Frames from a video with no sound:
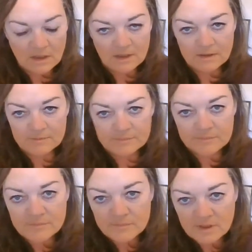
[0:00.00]

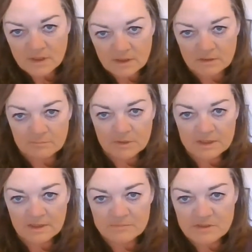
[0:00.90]
Hi,
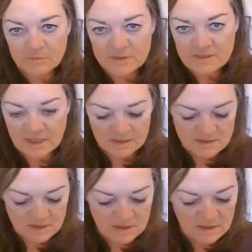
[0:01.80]
my name's Louise
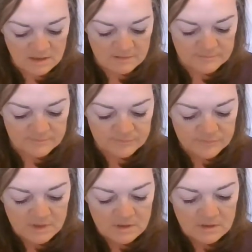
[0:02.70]
Kennedy.
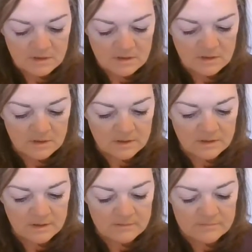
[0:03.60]

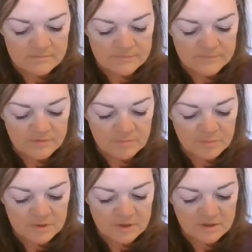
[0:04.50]
The
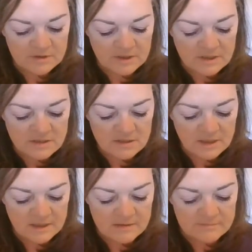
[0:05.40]
book
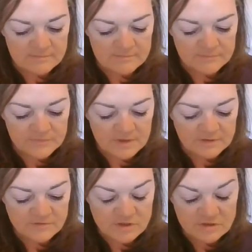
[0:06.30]
that
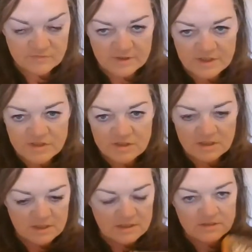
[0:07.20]
I've just finished
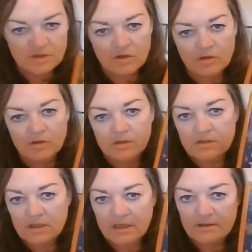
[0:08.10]
is called